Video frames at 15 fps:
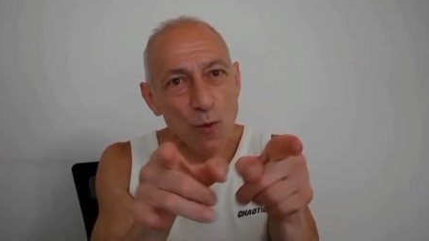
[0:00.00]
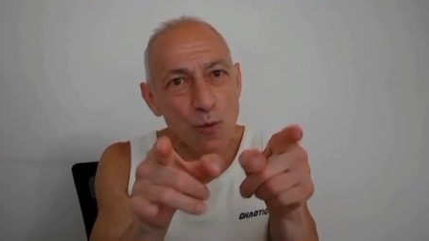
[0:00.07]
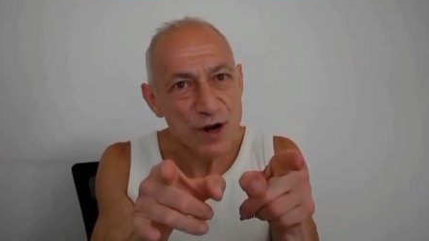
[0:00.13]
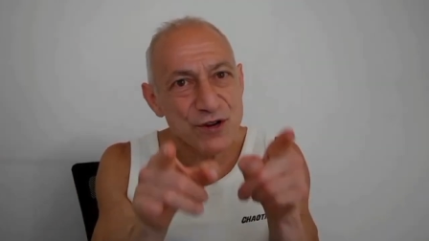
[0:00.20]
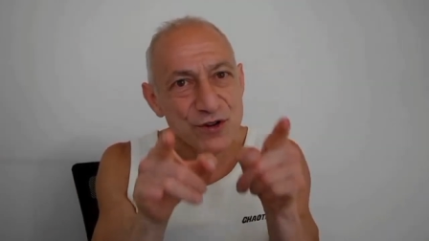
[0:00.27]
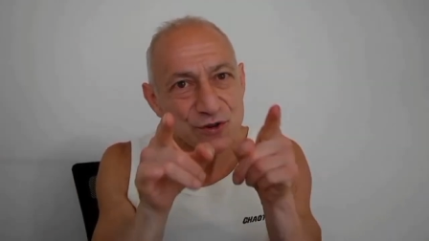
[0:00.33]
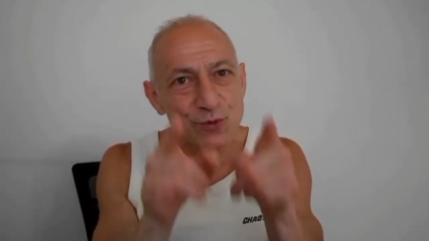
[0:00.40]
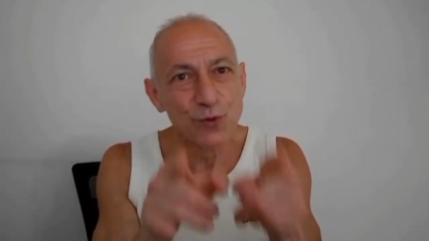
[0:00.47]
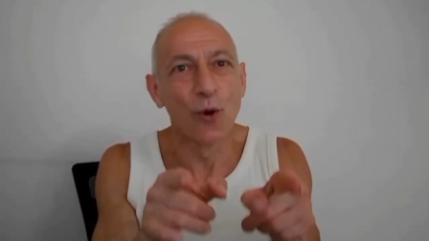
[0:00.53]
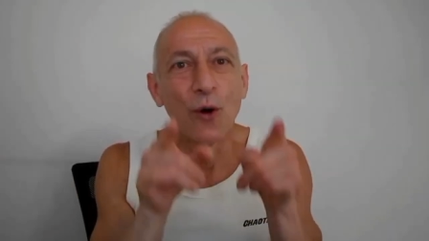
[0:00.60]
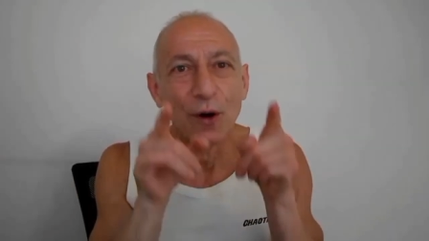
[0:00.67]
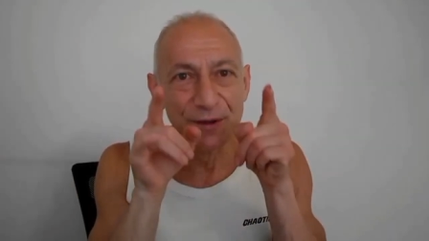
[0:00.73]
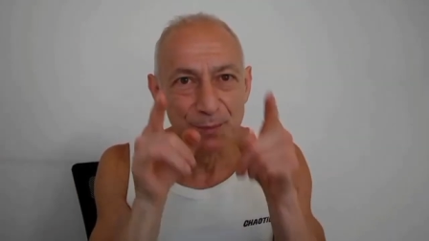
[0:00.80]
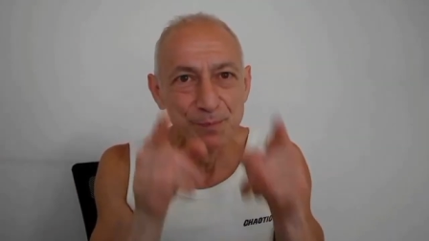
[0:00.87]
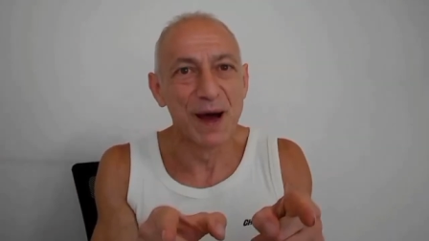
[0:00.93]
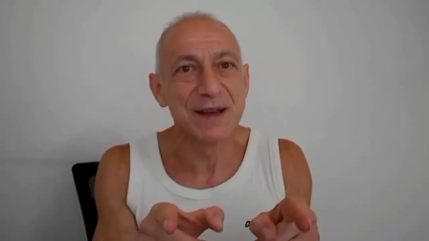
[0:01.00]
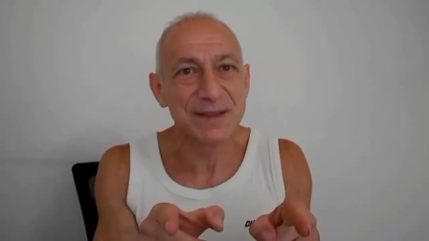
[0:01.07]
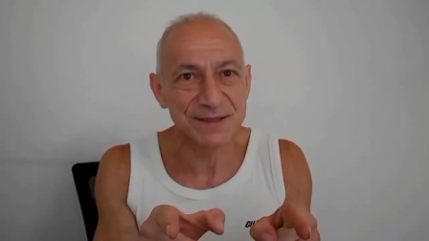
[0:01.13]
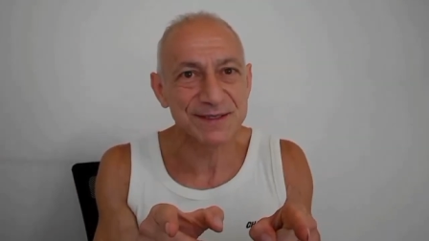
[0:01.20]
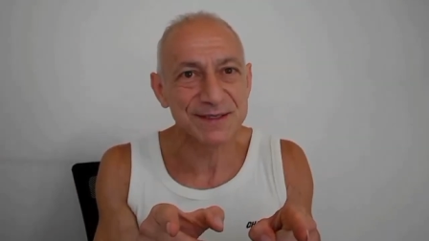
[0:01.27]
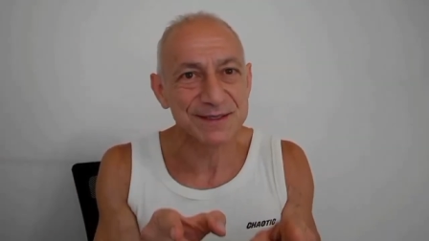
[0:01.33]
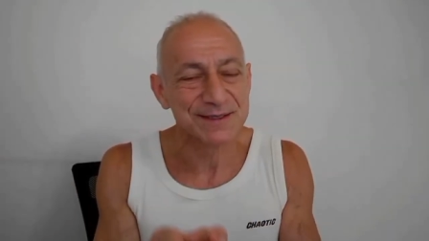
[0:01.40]
I wish you all the
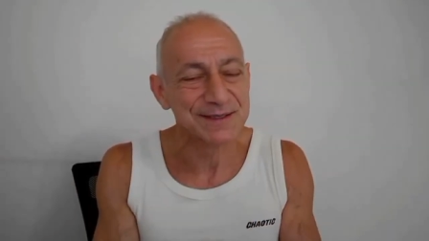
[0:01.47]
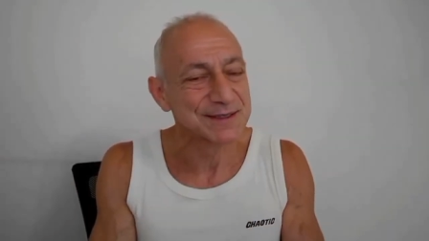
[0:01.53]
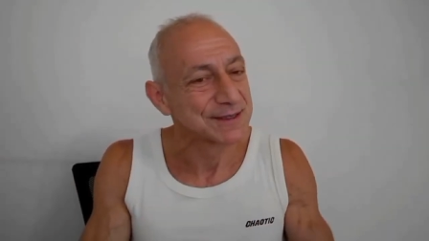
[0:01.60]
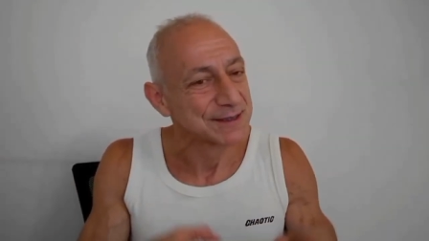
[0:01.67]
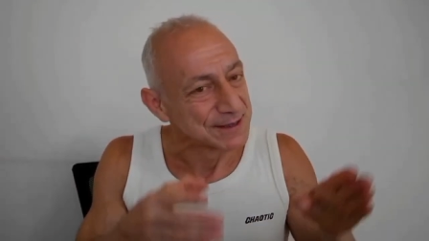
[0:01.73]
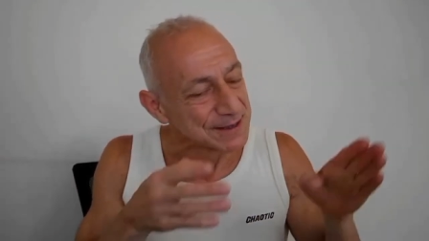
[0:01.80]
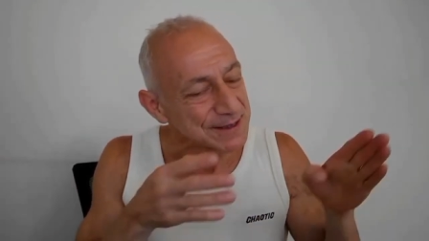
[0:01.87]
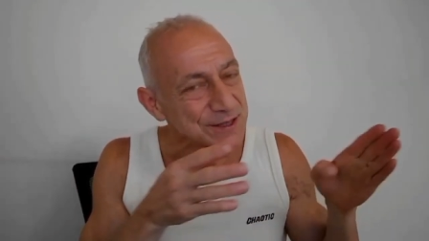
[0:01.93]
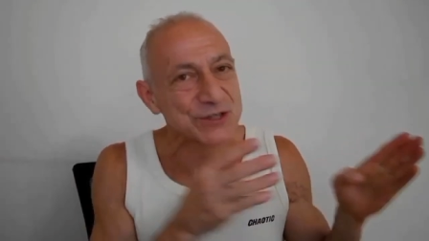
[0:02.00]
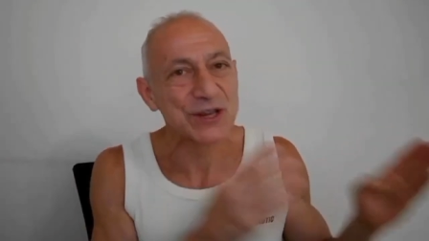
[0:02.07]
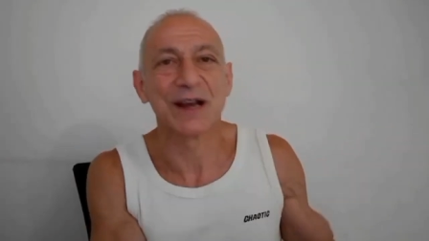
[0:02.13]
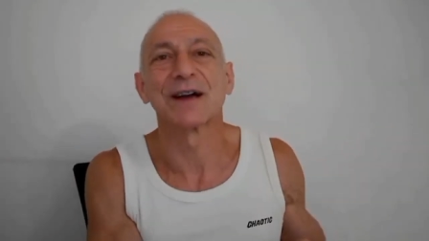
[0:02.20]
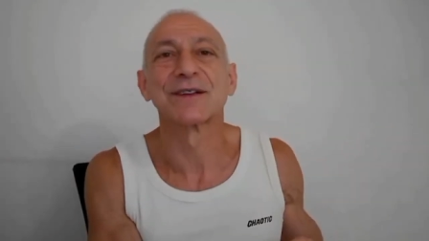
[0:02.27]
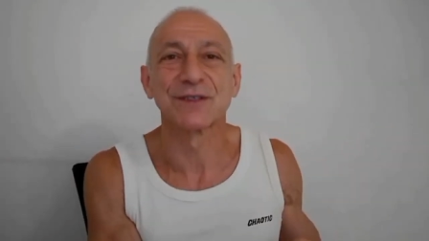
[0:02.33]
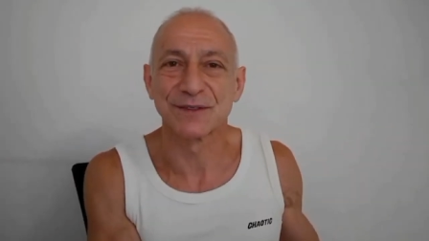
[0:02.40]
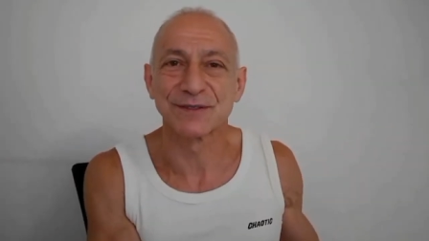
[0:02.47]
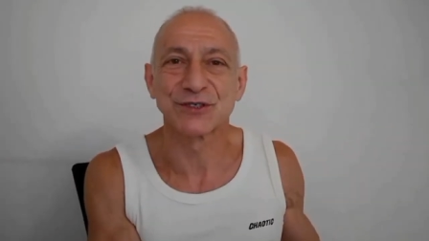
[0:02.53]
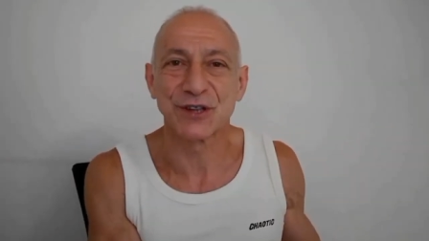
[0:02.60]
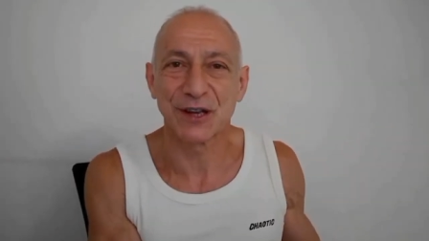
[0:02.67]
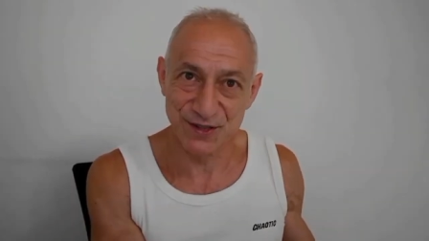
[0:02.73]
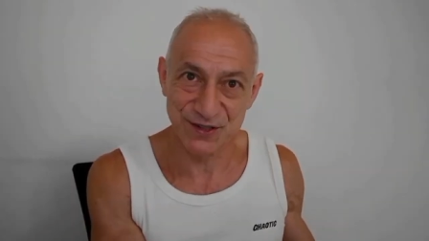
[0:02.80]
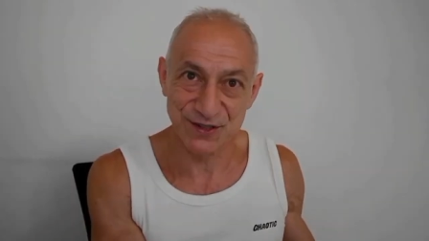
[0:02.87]
best. Check out the
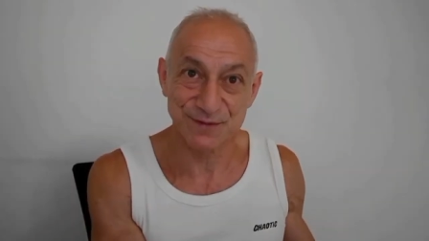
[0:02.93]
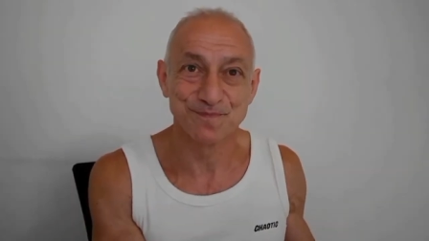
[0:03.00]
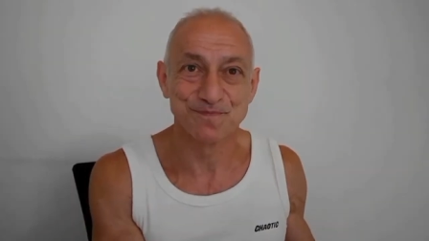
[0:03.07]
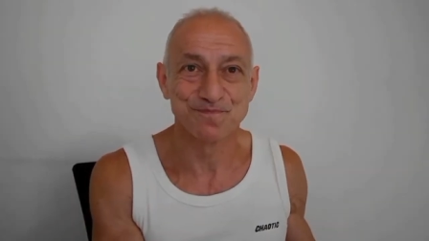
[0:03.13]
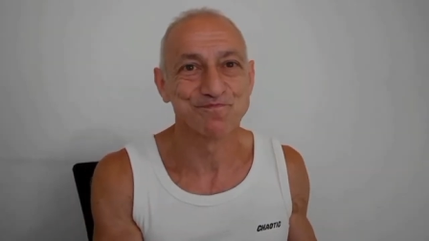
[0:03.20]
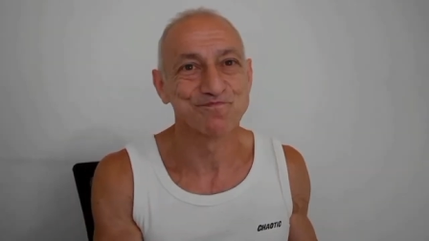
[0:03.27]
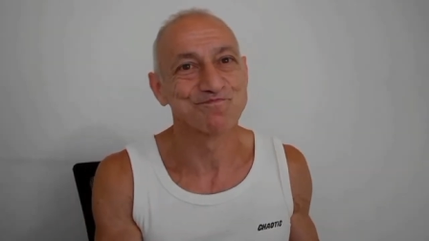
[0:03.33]
sprints.